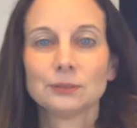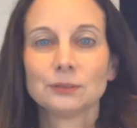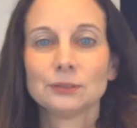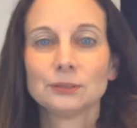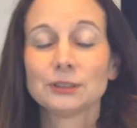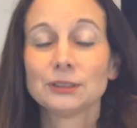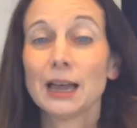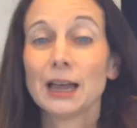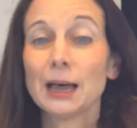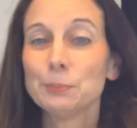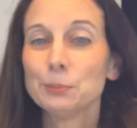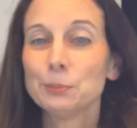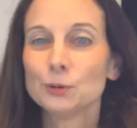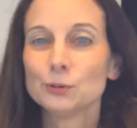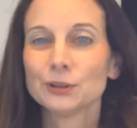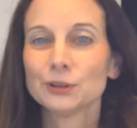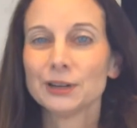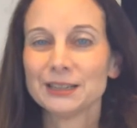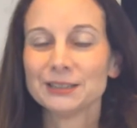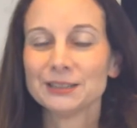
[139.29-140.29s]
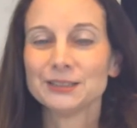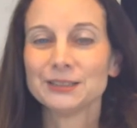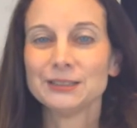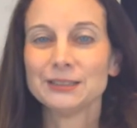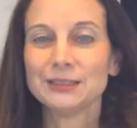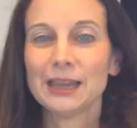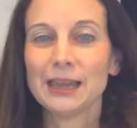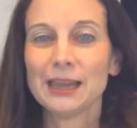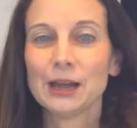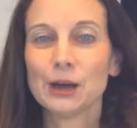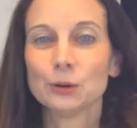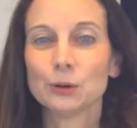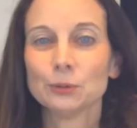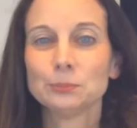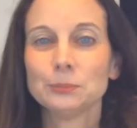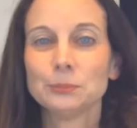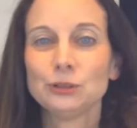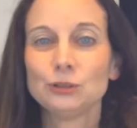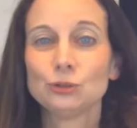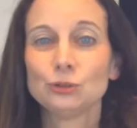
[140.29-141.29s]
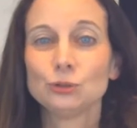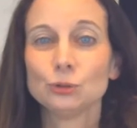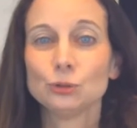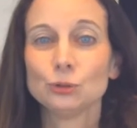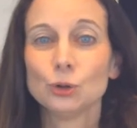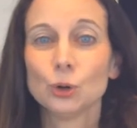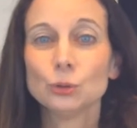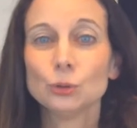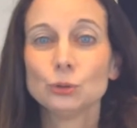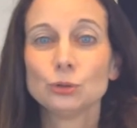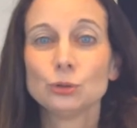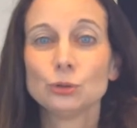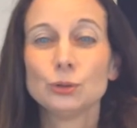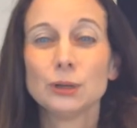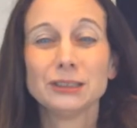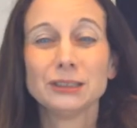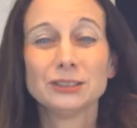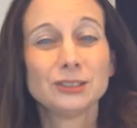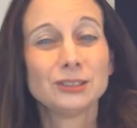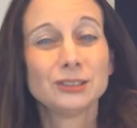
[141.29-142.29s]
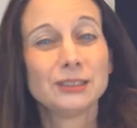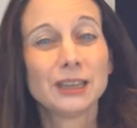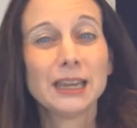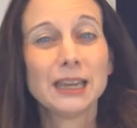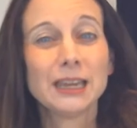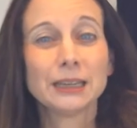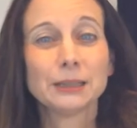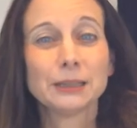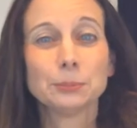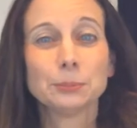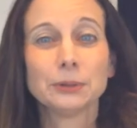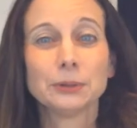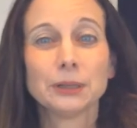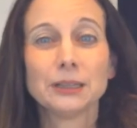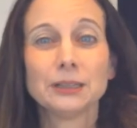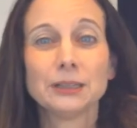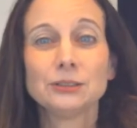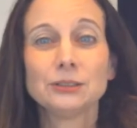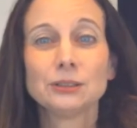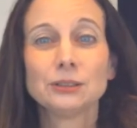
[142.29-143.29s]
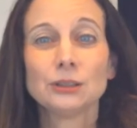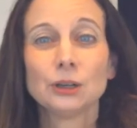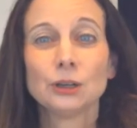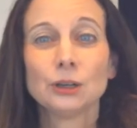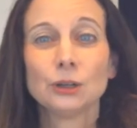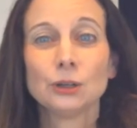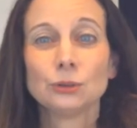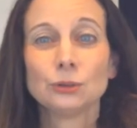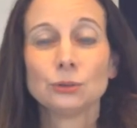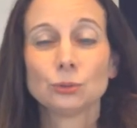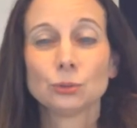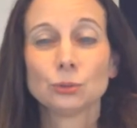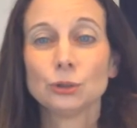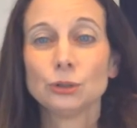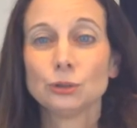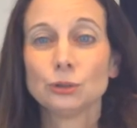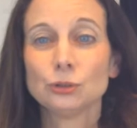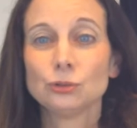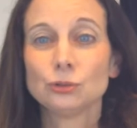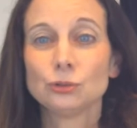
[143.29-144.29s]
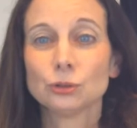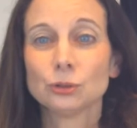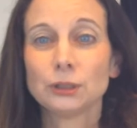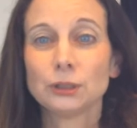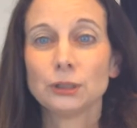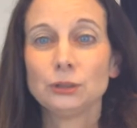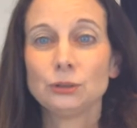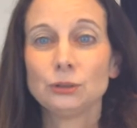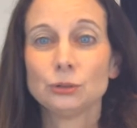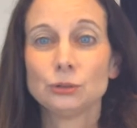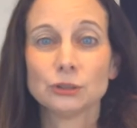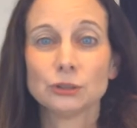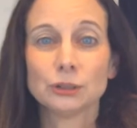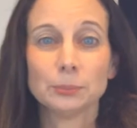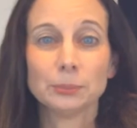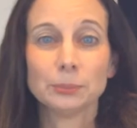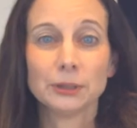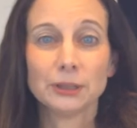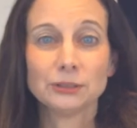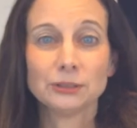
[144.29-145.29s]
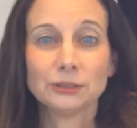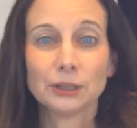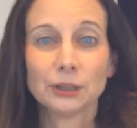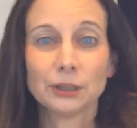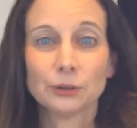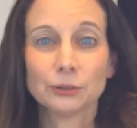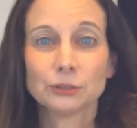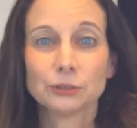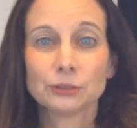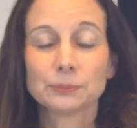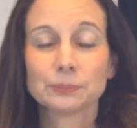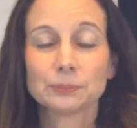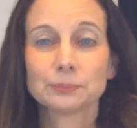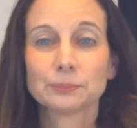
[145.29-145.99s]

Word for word: Stop over as a noun means to go to and stay at a place during a journey to someplace else.